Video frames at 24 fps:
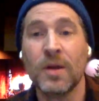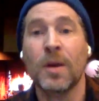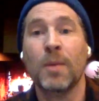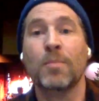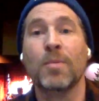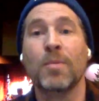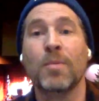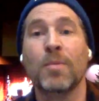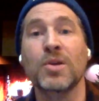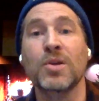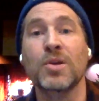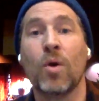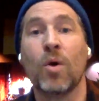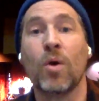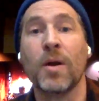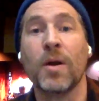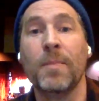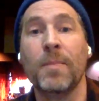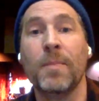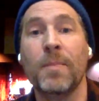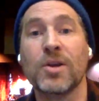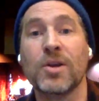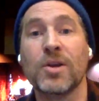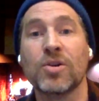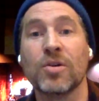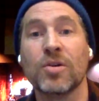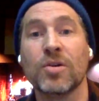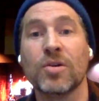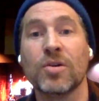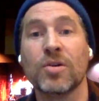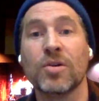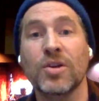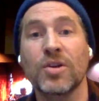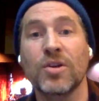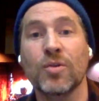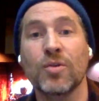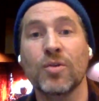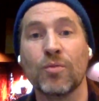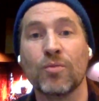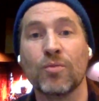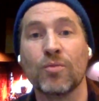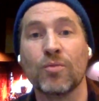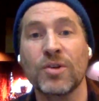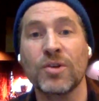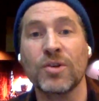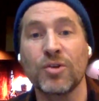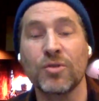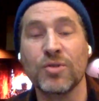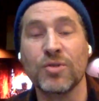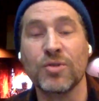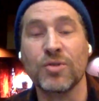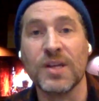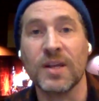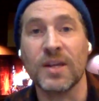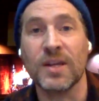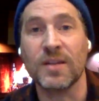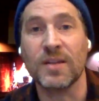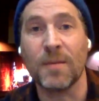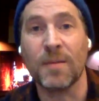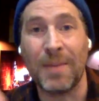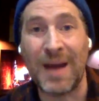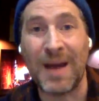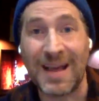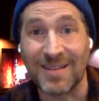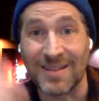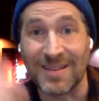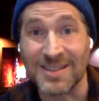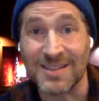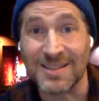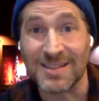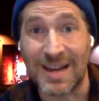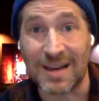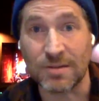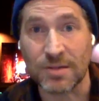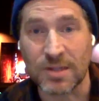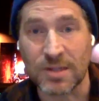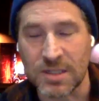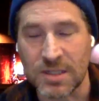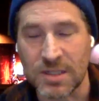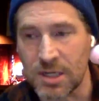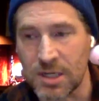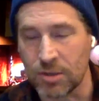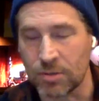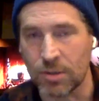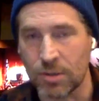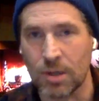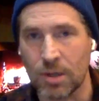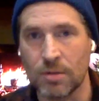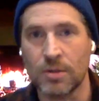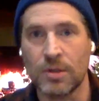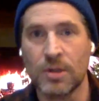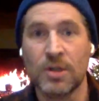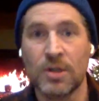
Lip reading: but you want to make sure that you're reducing the balance down to zero.